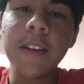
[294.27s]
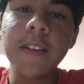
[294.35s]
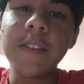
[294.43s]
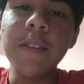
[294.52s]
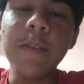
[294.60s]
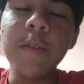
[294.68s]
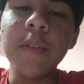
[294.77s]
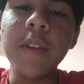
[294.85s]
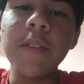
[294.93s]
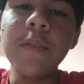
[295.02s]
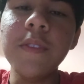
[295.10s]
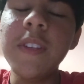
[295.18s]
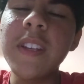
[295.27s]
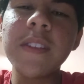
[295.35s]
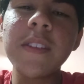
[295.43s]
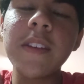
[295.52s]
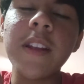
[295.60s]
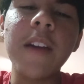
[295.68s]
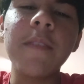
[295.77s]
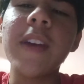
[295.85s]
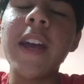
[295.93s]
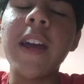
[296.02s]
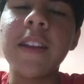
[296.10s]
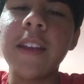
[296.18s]
cereal enthusiasts can have it
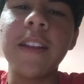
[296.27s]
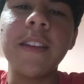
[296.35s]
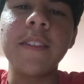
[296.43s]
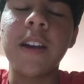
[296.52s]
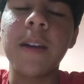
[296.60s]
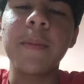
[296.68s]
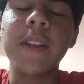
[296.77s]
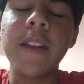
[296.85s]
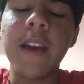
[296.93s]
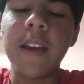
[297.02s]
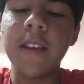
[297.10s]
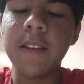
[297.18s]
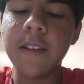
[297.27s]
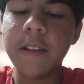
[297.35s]
at any time of the day.